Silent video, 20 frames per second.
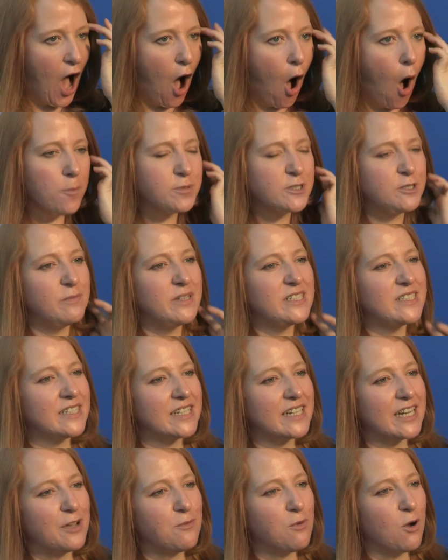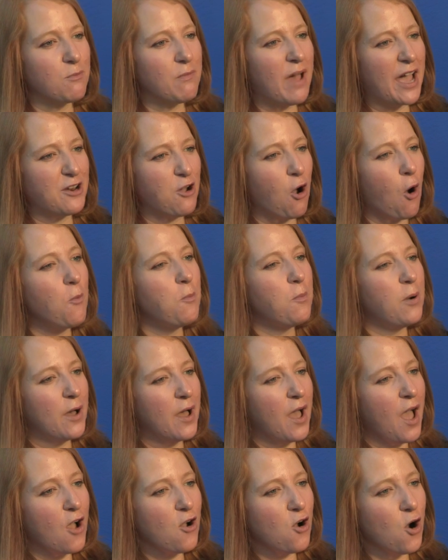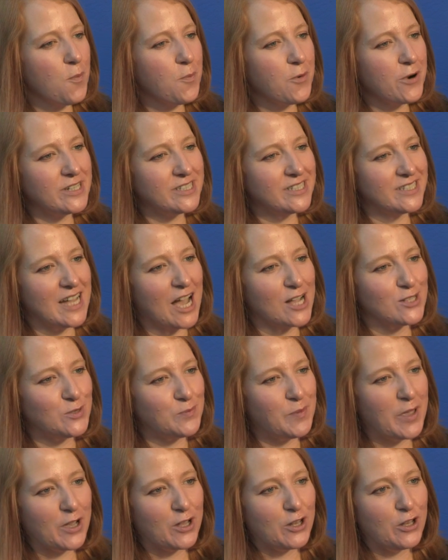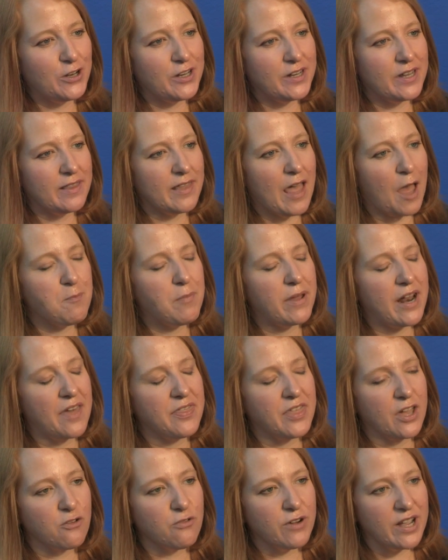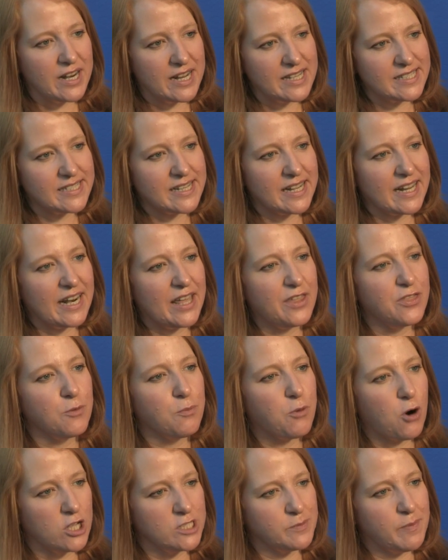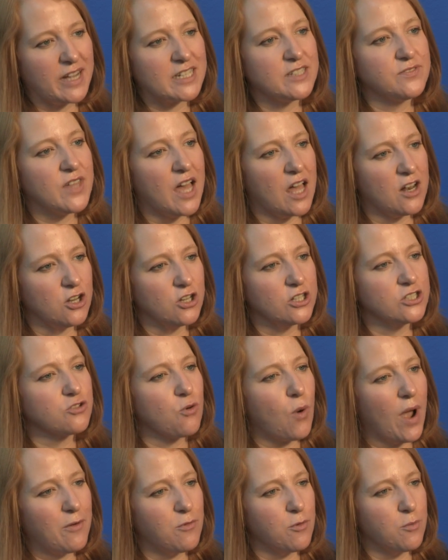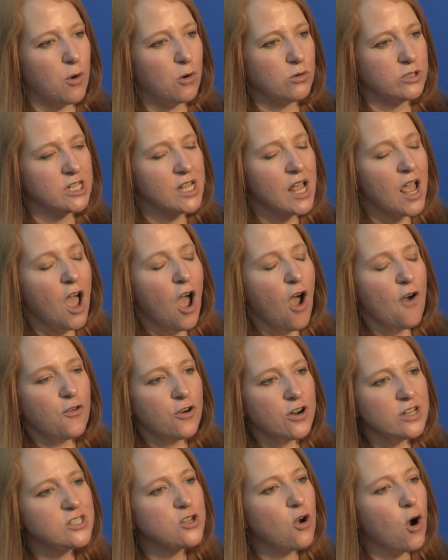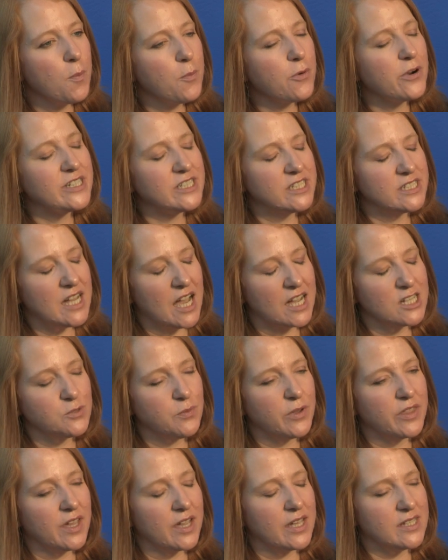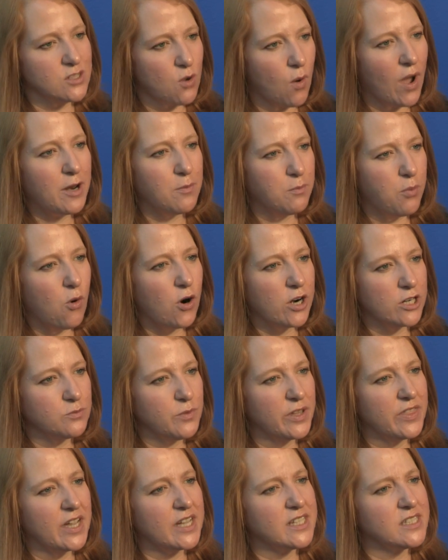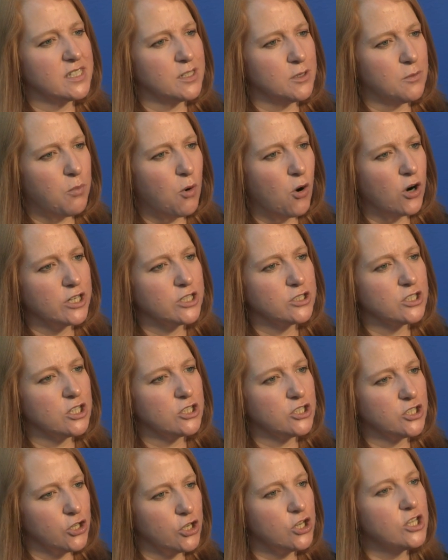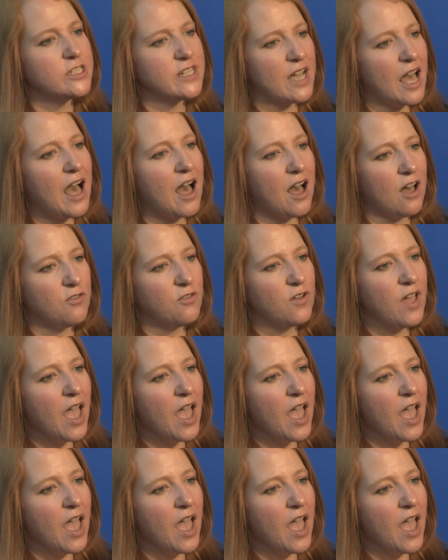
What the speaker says: optimistically one might hope corporation tax will be included in that, but I think realistically the prospect of that looks quite remote. For us, corporation tax we think is quite important. We think it's an important tool to have